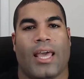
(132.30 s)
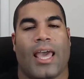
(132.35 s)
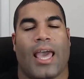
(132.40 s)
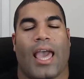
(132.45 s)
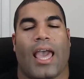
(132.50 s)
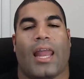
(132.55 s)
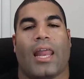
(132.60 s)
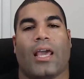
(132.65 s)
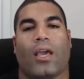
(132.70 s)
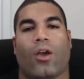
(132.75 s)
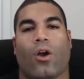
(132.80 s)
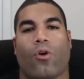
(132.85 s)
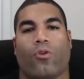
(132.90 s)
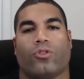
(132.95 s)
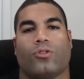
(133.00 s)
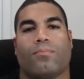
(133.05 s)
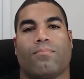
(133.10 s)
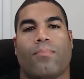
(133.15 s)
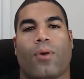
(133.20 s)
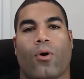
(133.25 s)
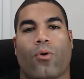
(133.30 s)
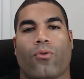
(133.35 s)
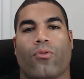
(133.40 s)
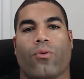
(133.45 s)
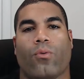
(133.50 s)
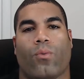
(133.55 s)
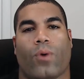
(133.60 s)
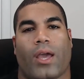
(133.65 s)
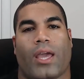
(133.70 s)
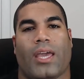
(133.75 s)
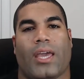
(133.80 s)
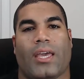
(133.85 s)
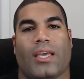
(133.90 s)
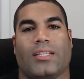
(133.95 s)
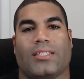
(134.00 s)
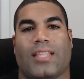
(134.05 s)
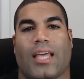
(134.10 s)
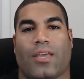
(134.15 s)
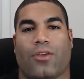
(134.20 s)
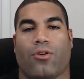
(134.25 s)
And it goes both ways,
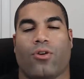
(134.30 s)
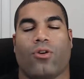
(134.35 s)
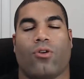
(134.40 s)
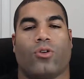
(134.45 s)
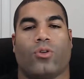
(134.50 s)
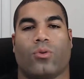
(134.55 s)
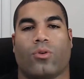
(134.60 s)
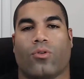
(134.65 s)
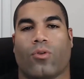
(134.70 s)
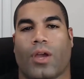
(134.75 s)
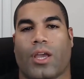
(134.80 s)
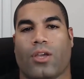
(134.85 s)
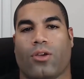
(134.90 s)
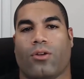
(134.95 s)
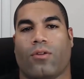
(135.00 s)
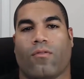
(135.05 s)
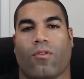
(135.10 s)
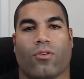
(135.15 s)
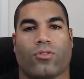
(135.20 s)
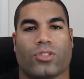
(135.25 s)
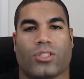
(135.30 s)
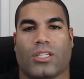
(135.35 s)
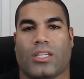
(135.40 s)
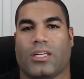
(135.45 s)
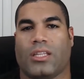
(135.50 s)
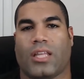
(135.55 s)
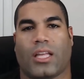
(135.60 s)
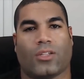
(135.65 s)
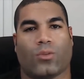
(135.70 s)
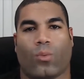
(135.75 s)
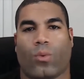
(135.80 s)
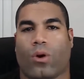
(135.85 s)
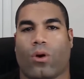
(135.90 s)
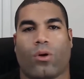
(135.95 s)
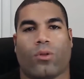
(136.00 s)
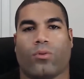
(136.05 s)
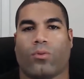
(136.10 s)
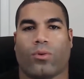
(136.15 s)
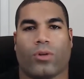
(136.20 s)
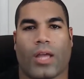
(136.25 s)
that you can go to a great university that's
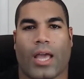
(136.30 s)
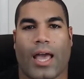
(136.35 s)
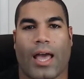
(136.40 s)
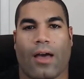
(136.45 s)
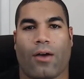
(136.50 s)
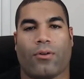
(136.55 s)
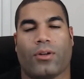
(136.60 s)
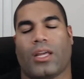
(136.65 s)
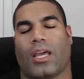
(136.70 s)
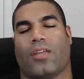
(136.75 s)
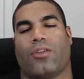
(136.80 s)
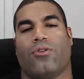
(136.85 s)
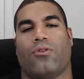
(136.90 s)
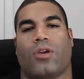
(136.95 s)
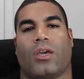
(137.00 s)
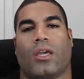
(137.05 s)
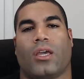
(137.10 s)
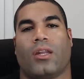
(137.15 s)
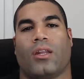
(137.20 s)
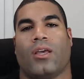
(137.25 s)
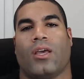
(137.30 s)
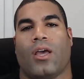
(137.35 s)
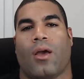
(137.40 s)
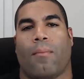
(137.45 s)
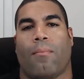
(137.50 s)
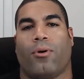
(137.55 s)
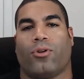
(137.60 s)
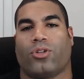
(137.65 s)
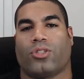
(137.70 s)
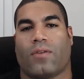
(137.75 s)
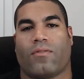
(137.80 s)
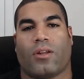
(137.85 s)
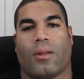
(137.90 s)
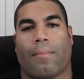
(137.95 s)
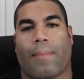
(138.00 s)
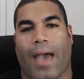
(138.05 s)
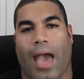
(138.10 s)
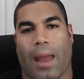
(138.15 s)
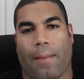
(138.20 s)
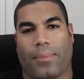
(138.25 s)
world-renowned and you can put yourself in a
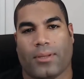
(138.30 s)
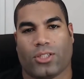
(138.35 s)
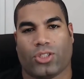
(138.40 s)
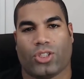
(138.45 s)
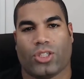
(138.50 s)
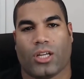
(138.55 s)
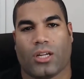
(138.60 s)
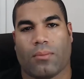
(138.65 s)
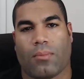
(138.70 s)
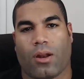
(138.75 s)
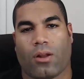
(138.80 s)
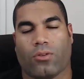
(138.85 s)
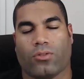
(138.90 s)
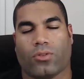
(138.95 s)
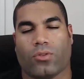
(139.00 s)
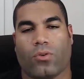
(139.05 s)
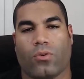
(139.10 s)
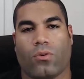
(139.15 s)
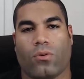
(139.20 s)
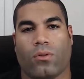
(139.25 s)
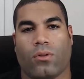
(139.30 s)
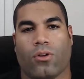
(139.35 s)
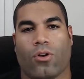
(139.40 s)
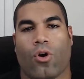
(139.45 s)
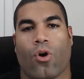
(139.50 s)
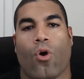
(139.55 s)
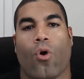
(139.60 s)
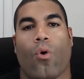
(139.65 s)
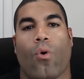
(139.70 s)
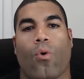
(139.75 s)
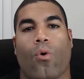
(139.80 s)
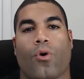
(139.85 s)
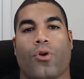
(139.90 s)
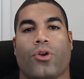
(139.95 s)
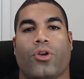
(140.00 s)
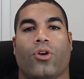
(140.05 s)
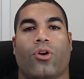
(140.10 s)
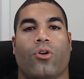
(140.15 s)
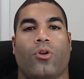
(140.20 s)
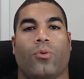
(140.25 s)
bad position to get to medical school, or you
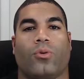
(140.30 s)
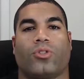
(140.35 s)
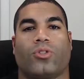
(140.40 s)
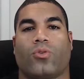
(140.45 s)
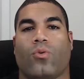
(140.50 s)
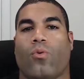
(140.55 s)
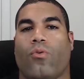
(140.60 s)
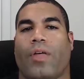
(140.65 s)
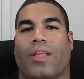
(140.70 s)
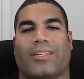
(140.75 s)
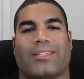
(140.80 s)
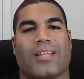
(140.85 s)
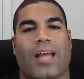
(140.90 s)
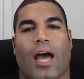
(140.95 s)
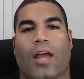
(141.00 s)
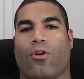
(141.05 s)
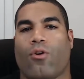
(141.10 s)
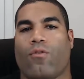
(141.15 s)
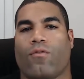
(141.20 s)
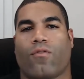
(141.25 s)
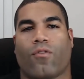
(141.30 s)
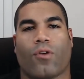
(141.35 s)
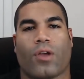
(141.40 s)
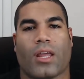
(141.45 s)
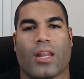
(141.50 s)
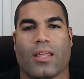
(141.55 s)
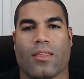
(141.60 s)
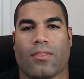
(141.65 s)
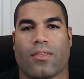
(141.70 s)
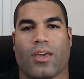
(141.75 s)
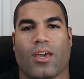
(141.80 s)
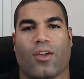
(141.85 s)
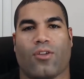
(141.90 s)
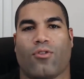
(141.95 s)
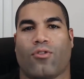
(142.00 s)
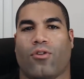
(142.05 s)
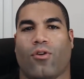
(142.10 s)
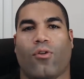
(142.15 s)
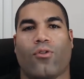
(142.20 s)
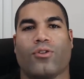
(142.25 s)
can go to a school that's not known for anything and you're
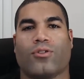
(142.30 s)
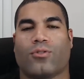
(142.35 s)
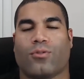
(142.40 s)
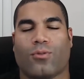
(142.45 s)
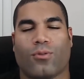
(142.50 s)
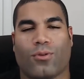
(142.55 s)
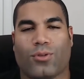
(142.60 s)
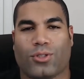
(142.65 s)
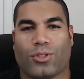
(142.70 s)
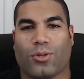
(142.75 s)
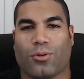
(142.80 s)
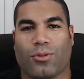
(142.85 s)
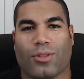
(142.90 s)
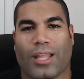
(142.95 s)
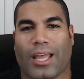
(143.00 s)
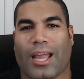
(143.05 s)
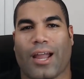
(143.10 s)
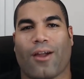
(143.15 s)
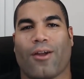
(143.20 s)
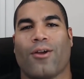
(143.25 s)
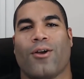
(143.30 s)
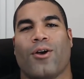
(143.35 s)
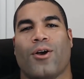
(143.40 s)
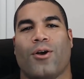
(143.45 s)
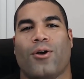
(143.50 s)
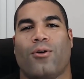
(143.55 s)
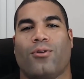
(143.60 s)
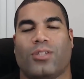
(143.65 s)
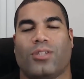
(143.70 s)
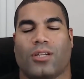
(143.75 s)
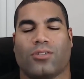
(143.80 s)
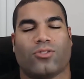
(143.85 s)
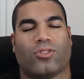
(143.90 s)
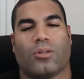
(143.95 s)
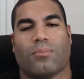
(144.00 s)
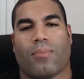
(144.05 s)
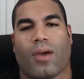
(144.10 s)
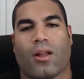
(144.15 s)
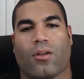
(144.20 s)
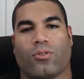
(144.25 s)
the only student there who's interested in
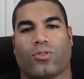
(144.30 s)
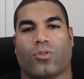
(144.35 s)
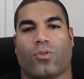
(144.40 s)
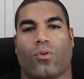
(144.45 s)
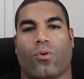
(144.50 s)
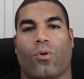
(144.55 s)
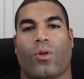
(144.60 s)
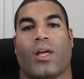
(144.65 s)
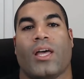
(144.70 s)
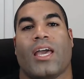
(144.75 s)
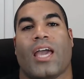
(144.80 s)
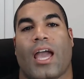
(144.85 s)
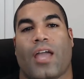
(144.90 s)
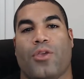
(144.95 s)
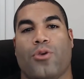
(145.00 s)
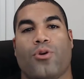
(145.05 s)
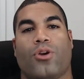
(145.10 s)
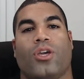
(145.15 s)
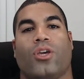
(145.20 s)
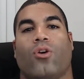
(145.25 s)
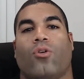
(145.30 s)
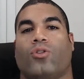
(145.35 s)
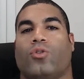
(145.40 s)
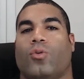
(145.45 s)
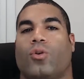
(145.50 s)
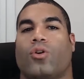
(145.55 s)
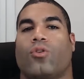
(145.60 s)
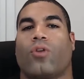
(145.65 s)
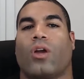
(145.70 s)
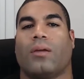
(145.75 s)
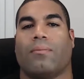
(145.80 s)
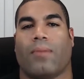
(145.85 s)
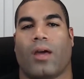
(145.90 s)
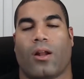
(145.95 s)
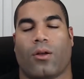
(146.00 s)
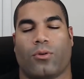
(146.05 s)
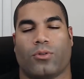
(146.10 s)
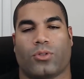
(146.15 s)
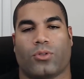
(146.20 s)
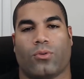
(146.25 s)
medical school, and you can go to a great
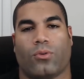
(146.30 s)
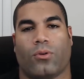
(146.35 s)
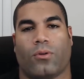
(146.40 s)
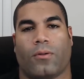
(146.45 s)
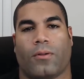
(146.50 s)
medical school.